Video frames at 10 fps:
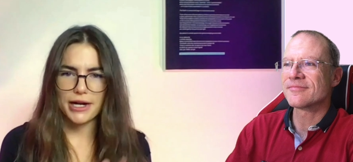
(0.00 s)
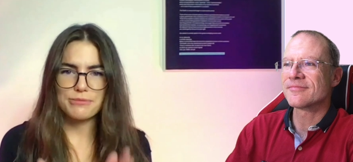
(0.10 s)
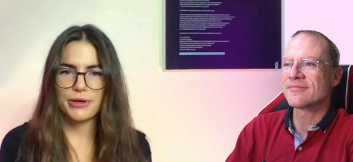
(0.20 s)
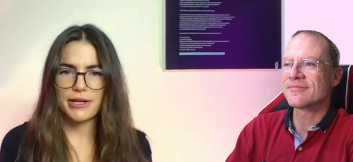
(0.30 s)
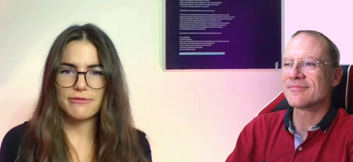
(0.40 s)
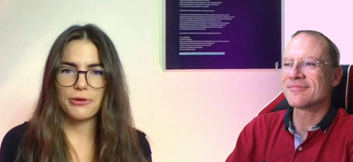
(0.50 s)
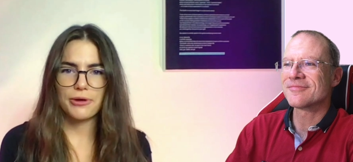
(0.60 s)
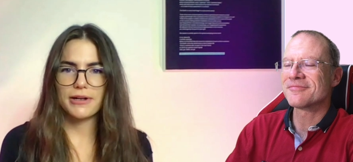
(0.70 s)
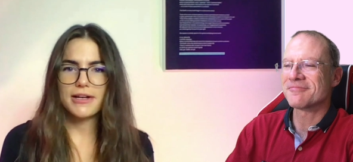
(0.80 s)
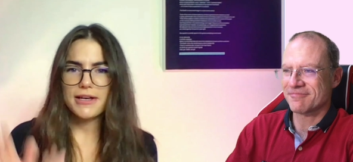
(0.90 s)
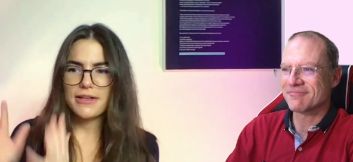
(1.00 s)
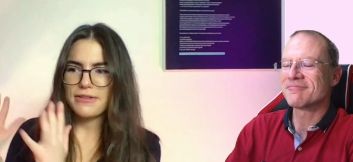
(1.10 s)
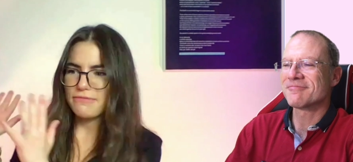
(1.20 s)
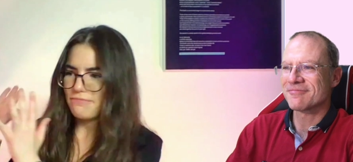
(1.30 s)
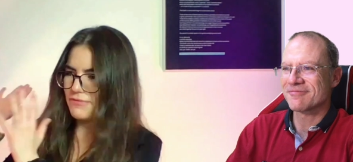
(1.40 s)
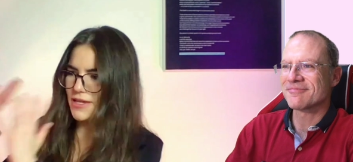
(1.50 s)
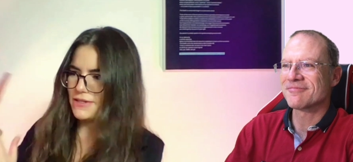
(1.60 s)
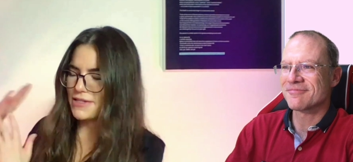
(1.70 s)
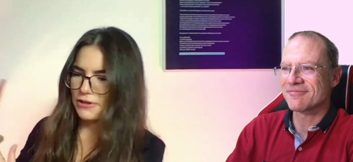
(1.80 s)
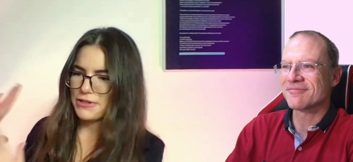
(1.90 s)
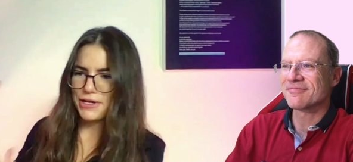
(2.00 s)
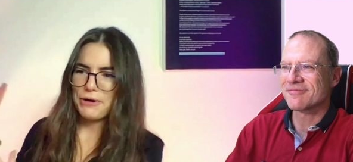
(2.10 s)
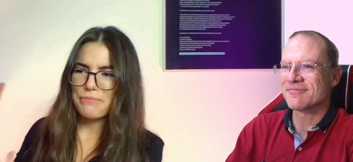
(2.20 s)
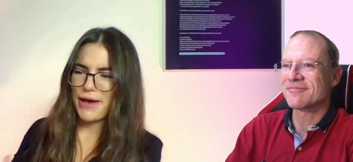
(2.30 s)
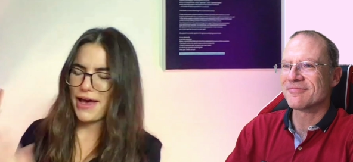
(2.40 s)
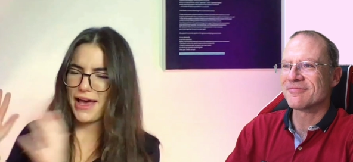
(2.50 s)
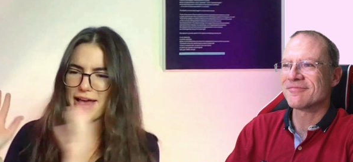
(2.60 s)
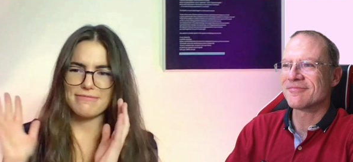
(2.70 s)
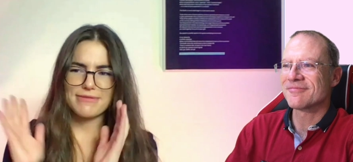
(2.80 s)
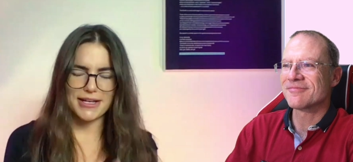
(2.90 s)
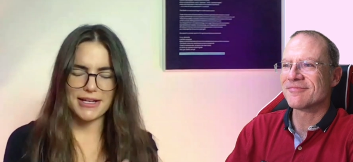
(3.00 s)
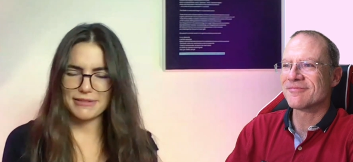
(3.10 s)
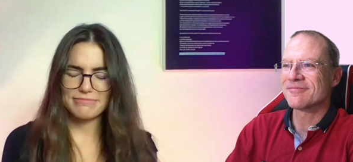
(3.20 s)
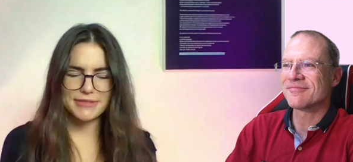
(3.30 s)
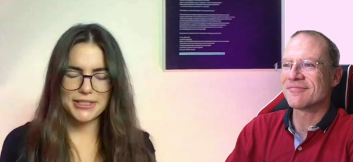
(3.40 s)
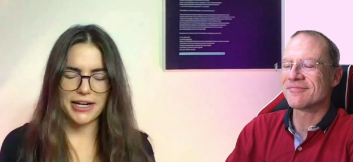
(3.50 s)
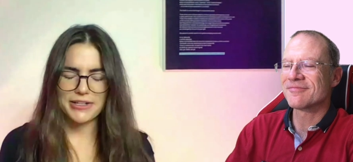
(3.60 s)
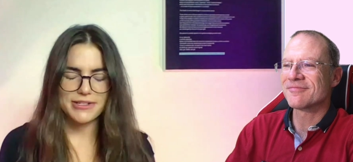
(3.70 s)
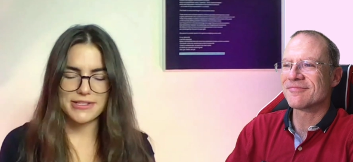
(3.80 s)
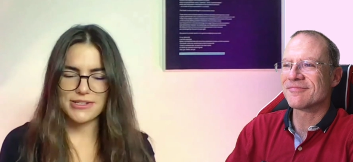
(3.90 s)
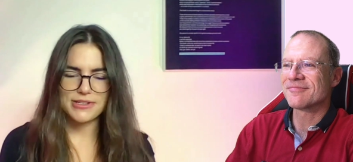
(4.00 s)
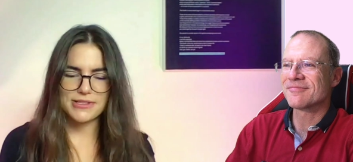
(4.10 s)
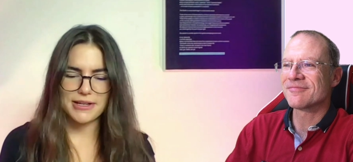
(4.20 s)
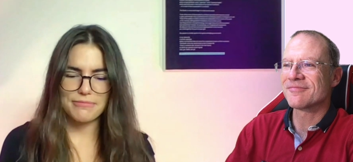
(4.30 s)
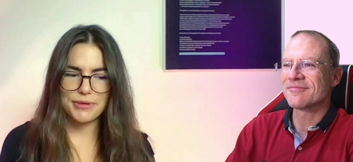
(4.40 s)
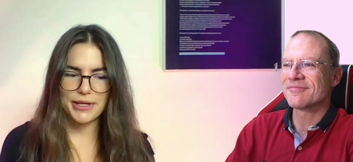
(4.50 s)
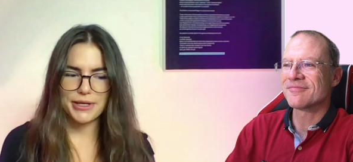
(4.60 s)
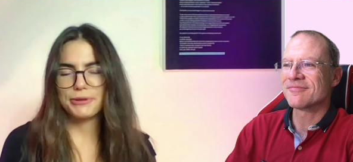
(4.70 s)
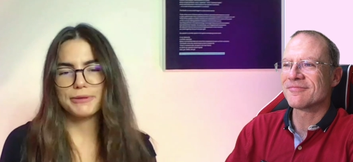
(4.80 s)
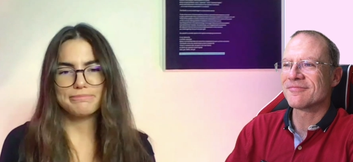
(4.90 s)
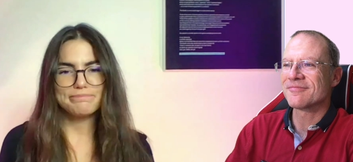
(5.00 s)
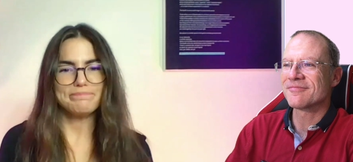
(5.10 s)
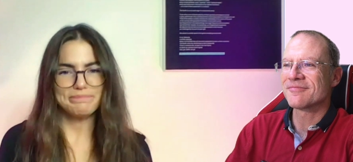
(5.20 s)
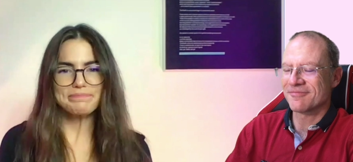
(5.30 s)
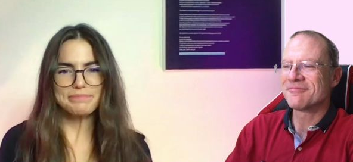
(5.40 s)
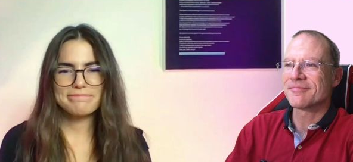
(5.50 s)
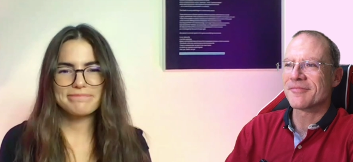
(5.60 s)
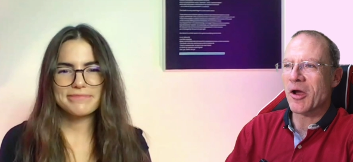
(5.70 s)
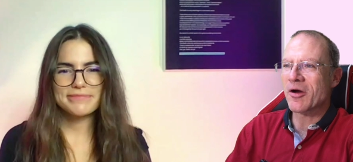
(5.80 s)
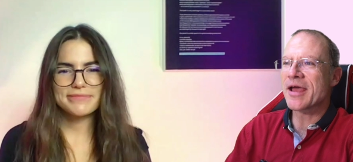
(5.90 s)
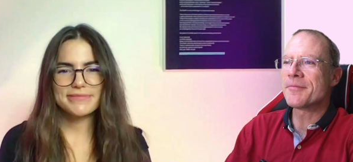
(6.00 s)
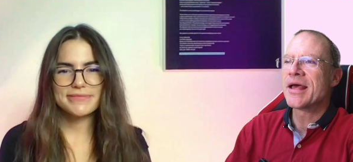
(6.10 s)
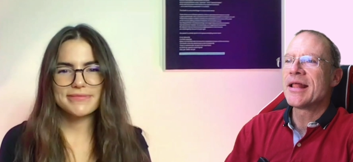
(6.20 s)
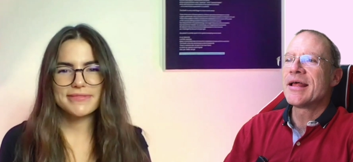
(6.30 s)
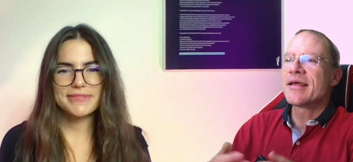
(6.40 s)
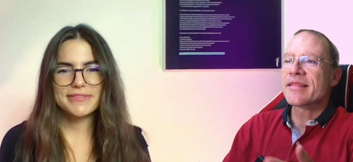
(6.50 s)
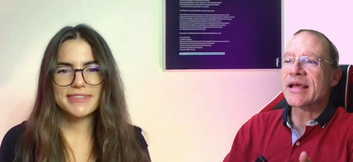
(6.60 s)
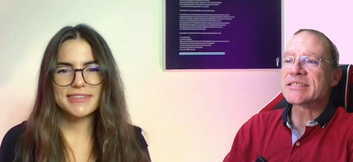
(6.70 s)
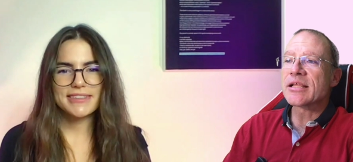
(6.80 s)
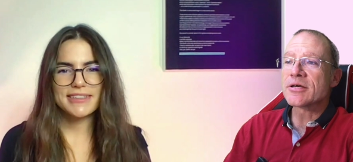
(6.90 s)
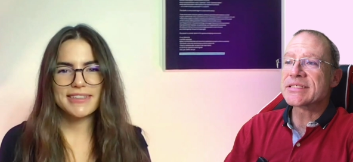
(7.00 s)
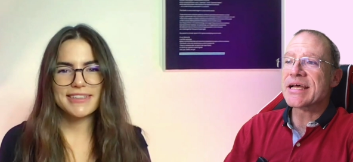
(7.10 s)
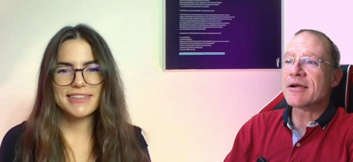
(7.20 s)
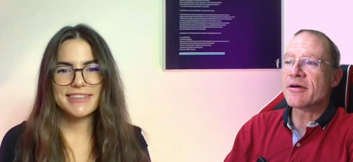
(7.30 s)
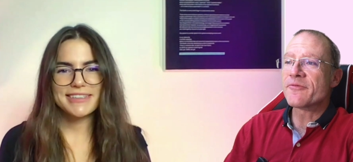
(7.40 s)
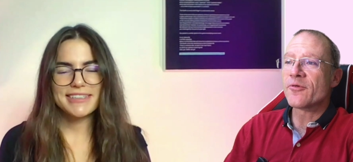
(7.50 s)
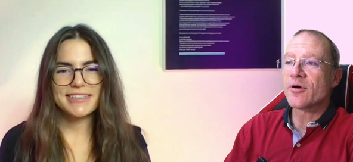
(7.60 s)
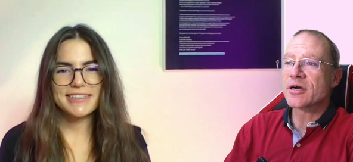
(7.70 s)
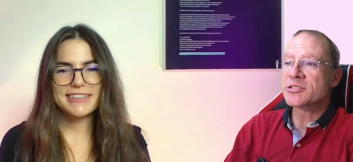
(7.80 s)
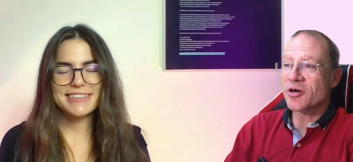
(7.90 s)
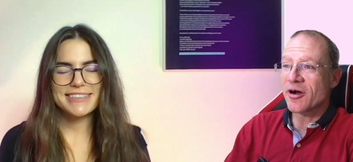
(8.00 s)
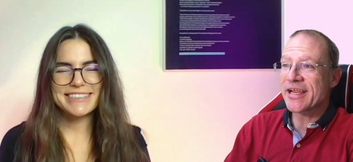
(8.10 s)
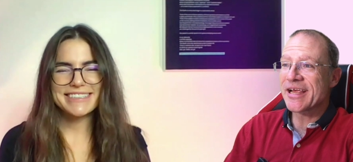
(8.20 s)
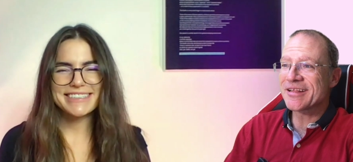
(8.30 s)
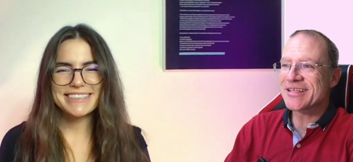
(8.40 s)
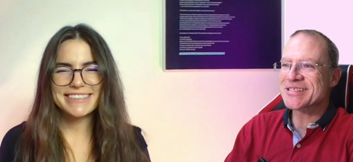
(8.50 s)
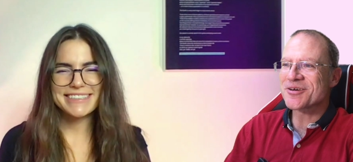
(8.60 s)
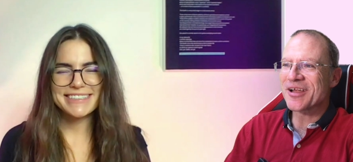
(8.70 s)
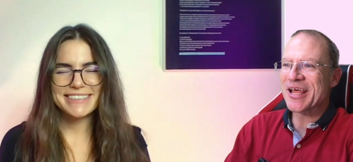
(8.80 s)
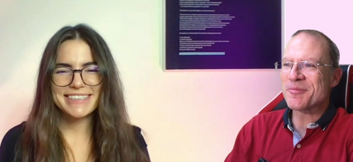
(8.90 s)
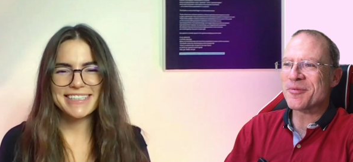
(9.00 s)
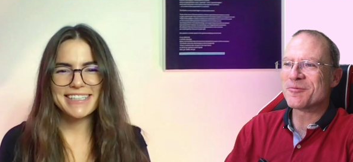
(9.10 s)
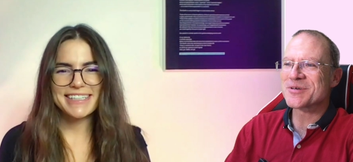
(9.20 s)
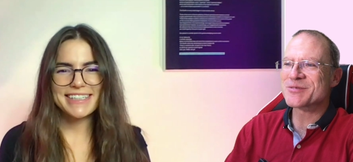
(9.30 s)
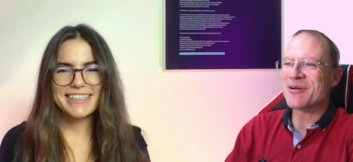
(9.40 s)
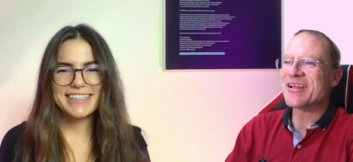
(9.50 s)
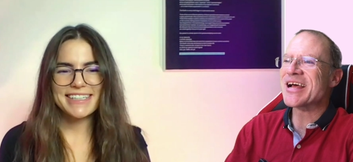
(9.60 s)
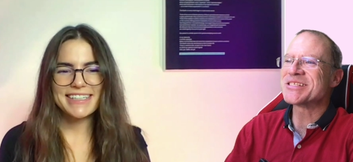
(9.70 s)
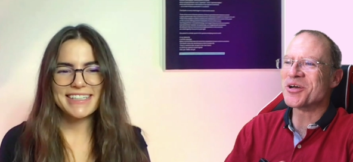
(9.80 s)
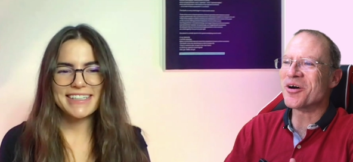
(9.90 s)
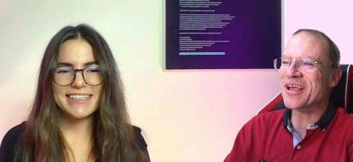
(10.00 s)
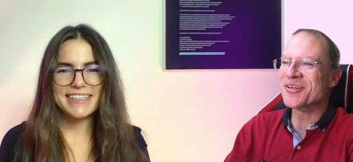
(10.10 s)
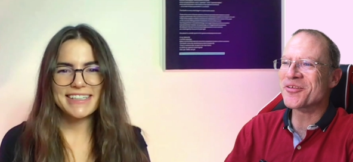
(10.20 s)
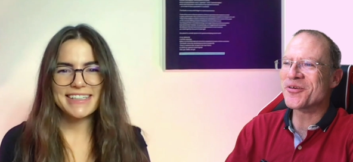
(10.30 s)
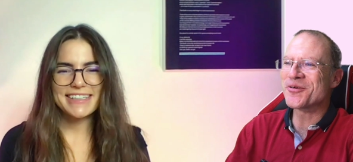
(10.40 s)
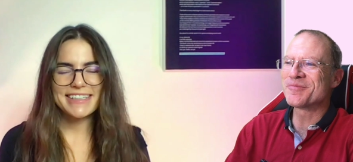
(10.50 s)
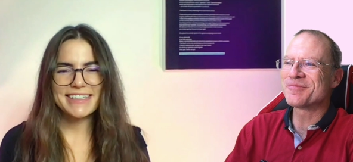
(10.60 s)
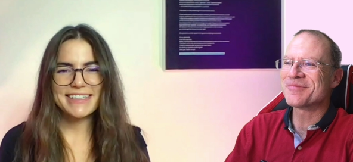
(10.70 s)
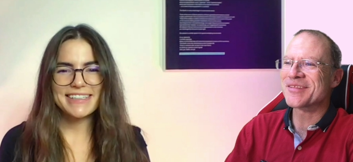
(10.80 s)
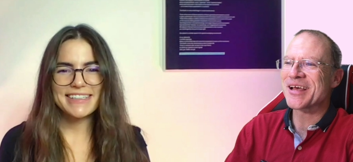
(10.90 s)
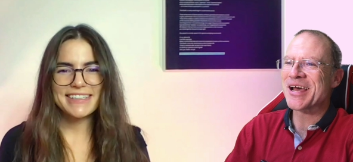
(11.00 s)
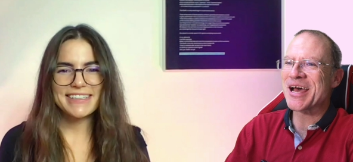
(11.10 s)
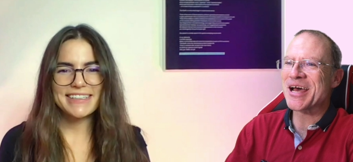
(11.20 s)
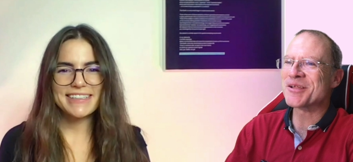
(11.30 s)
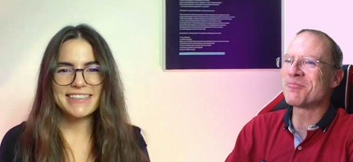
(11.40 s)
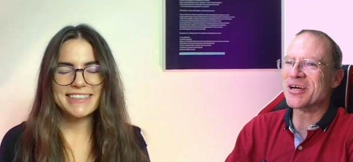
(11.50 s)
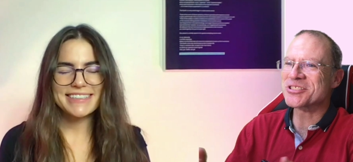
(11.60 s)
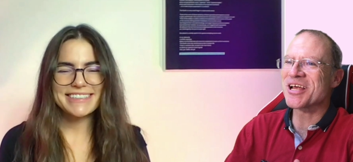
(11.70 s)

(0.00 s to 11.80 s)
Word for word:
Speaker 1: the price point for this telescope and the correctors. It's just uh, pretty cool.
Speaker 2: Okay. Thanks a lot, Sarah, for joining this collab. It was very nice talking to you, and much